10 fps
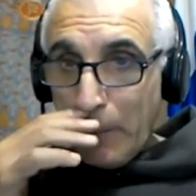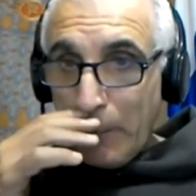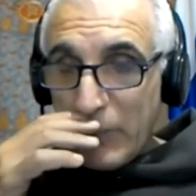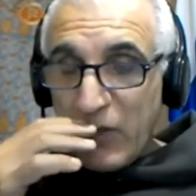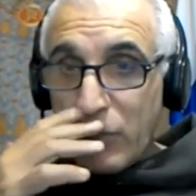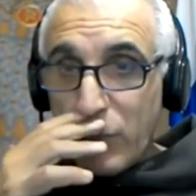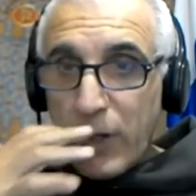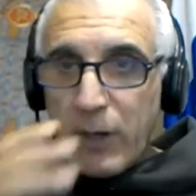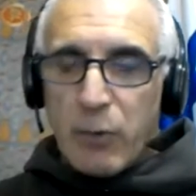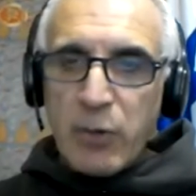This is
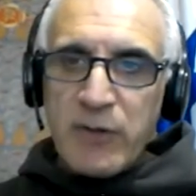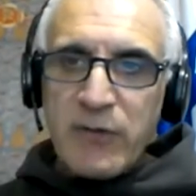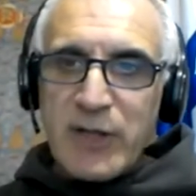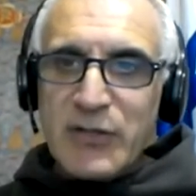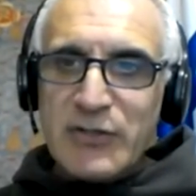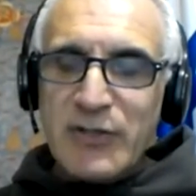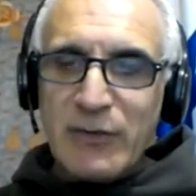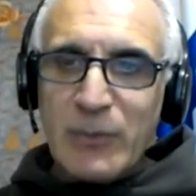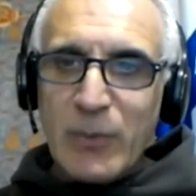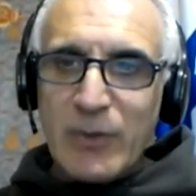why our organization
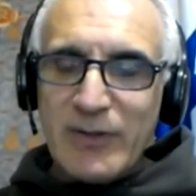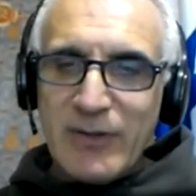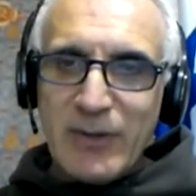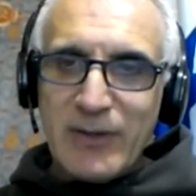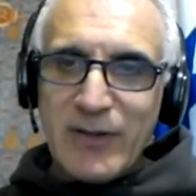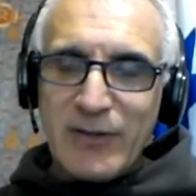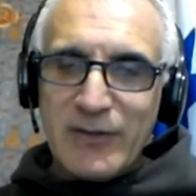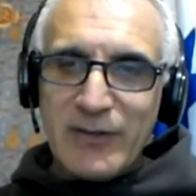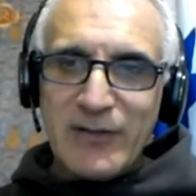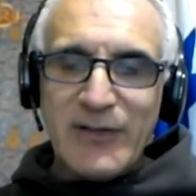
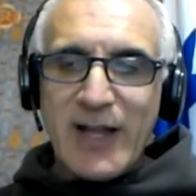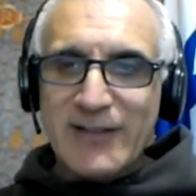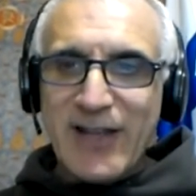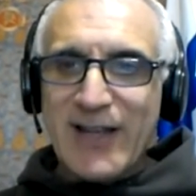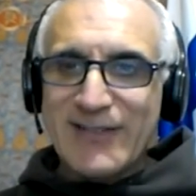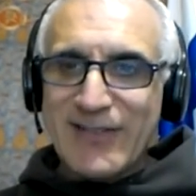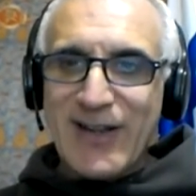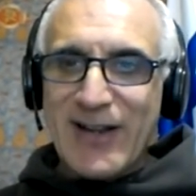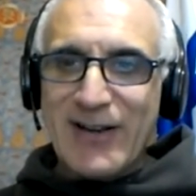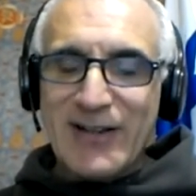is not tied to the
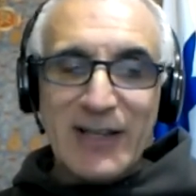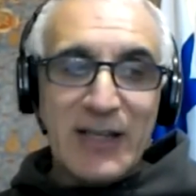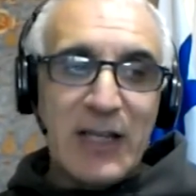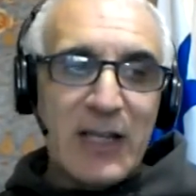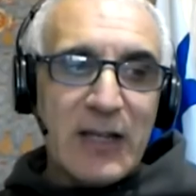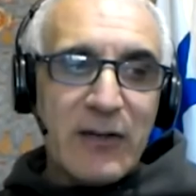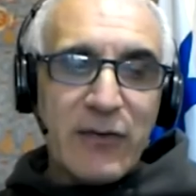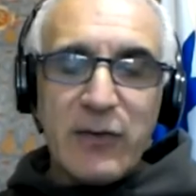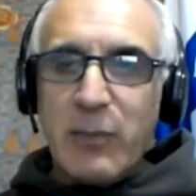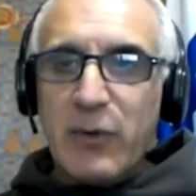hierarchy,
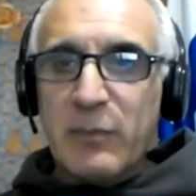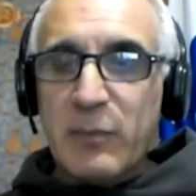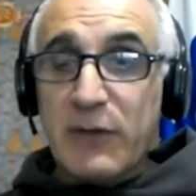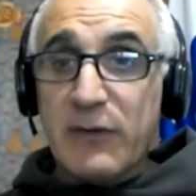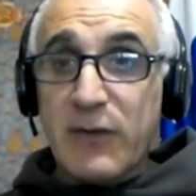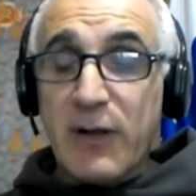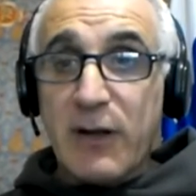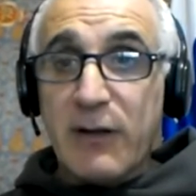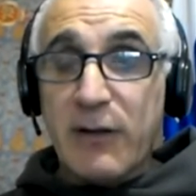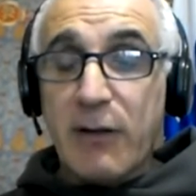because in most places the
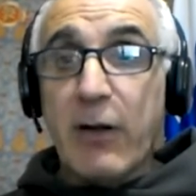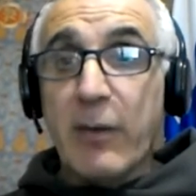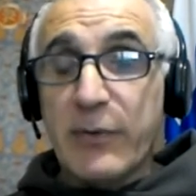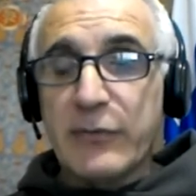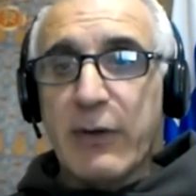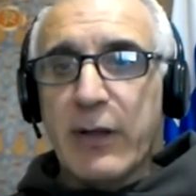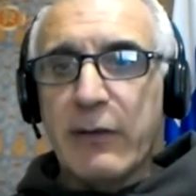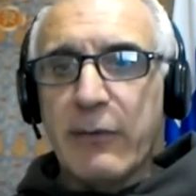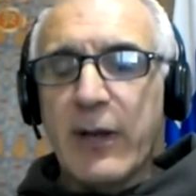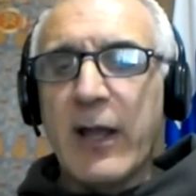hierarchy are betraying
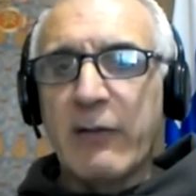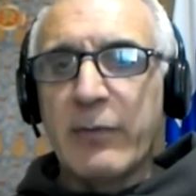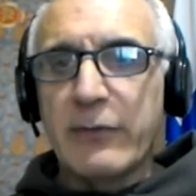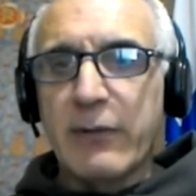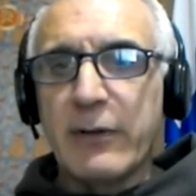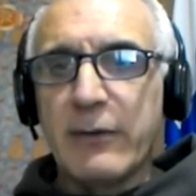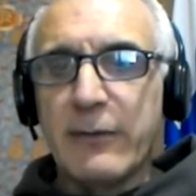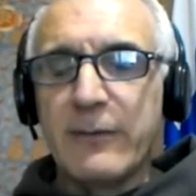you and have betrayed you.